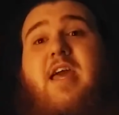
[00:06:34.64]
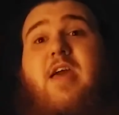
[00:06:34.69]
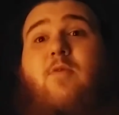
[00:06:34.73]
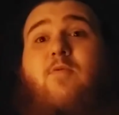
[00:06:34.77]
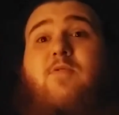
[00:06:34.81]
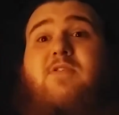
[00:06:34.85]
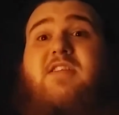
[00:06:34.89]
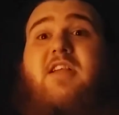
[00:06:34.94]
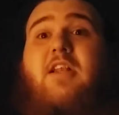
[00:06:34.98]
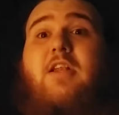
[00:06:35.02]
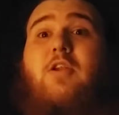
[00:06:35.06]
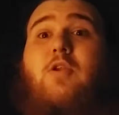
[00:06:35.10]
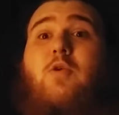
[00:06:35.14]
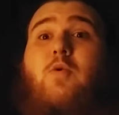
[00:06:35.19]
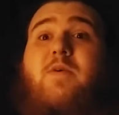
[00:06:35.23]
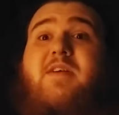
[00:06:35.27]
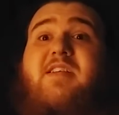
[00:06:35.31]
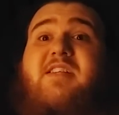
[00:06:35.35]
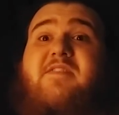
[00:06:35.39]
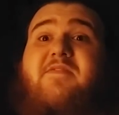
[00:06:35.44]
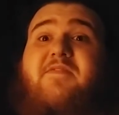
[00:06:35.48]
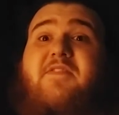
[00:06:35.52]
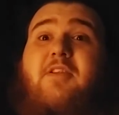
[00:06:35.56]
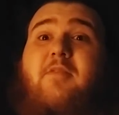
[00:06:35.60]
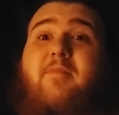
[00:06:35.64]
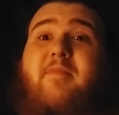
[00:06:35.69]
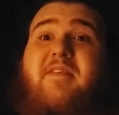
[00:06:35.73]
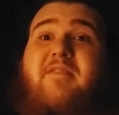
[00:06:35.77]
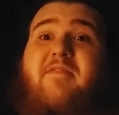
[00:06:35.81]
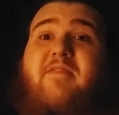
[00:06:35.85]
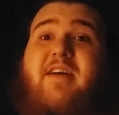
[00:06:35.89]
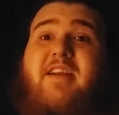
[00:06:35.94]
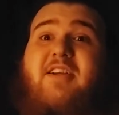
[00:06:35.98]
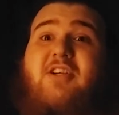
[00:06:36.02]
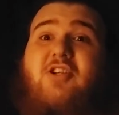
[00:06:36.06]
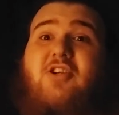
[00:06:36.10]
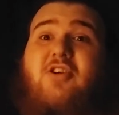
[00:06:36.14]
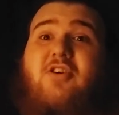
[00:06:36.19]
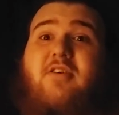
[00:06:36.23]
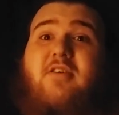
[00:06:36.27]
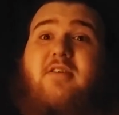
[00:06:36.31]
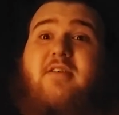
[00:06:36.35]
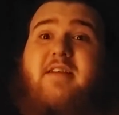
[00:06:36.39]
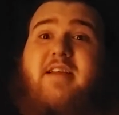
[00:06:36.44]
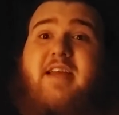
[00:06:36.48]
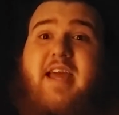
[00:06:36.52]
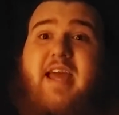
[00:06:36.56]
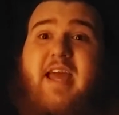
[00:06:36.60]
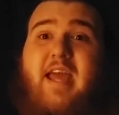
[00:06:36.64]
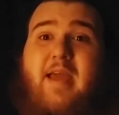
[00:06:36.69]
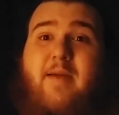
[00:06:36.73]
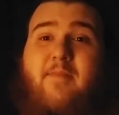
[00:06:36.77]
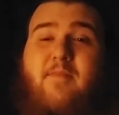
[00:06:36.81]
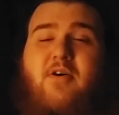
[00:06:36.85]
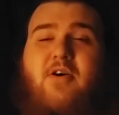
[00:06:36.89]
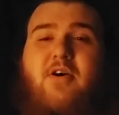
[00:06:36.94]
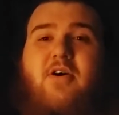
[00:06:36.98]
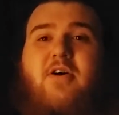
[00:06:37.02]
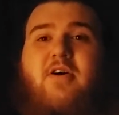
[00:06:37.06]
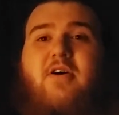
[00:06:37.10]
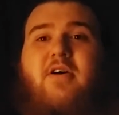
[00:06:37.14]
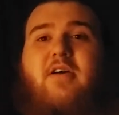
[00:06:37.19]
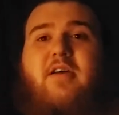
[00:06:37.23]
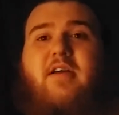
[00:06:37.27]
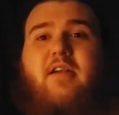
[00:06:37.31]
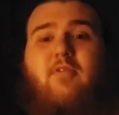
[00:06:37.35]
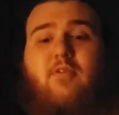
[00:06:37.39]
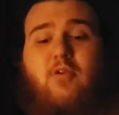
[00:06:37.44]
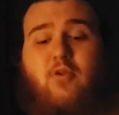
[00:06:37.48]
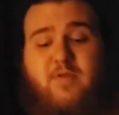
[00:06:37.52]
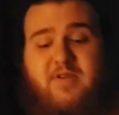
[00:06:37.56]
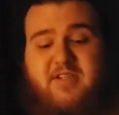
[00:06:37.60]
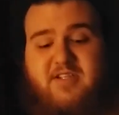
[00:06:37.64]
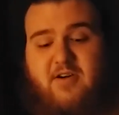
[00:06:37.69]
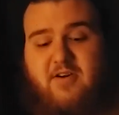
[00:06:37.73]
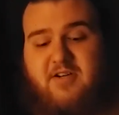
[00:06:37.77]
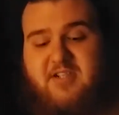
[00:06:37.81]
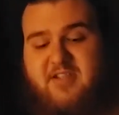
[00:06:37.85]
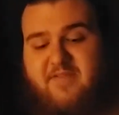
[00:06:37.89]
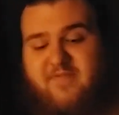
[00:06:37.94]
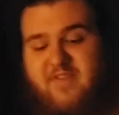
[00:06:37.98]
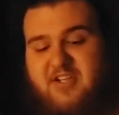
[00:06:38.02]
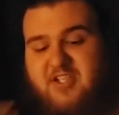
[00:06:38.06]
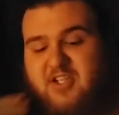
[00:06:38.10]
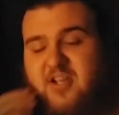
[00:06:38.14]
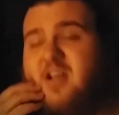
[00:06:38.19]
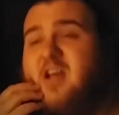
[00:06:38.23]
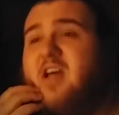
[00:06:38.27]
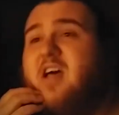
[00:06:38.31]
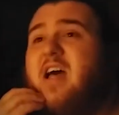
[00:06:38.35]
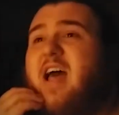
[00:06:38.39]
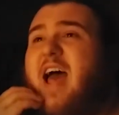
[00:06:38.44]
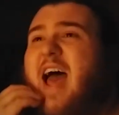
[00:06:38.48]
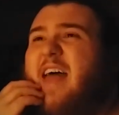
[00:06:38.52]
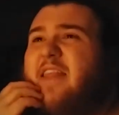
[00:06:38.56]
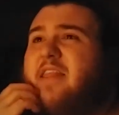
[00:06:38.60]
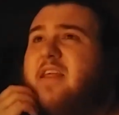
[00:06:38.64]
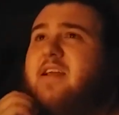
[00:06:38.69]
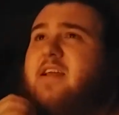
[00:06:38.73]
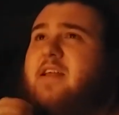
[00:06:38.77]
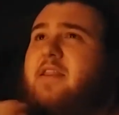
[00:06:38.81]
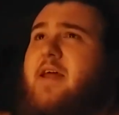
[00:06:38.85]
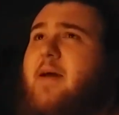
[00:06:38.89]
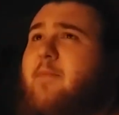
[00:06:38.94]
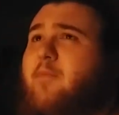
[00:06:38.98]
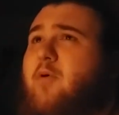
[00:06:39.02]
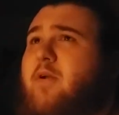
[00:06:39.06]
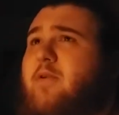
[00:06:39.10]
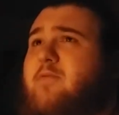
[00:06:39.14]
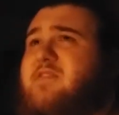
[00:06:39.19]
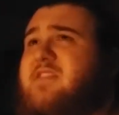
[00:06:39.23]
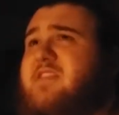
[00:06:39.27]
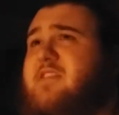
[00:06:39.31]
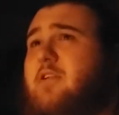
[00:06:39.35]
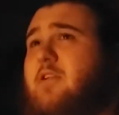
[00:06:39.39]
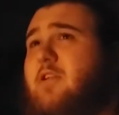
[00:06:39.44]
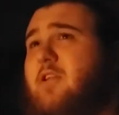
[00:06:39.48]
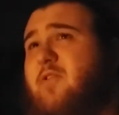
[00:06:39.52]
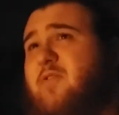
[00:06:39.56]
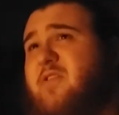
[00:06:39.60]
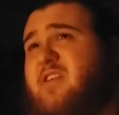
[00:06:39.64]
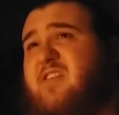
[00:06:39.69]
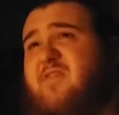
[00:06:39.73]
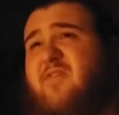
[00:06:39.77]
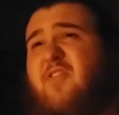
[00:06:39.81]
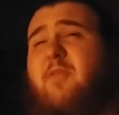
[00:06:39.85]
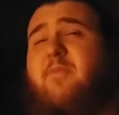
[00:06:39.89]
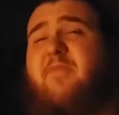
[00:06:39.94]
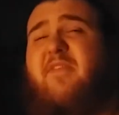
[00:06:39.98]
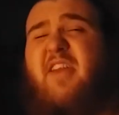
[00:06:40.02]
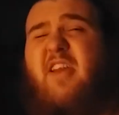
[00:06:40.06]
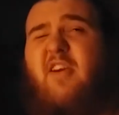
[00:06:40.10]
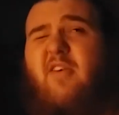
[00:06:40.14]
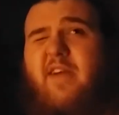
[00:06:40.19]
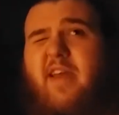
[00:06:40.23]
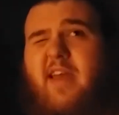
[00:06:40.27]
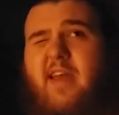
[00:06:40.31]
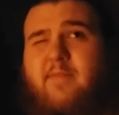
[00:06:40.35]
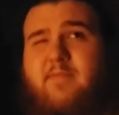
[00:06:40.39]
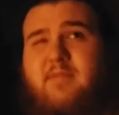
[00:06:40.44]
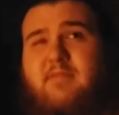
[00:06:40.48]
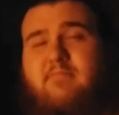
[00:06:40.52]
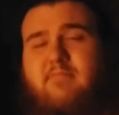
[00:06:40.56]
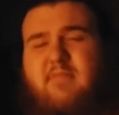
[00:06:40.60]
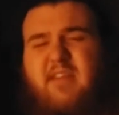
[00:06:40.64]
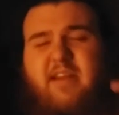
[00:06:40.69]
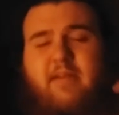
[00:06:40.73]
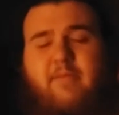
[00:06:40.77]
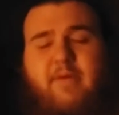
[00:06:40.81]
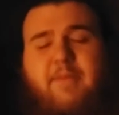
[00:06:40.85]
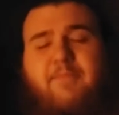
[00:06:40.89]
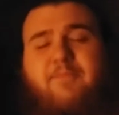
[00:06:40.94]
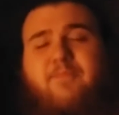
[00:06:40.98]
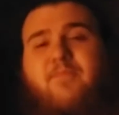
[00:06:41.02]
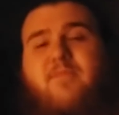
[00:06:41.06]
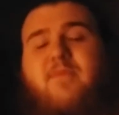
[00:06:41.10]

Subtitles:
It was a Lucasfilm adventure game. Or LucasArts adventure. I think at that point it was still Lucasfilm video games. Anyway.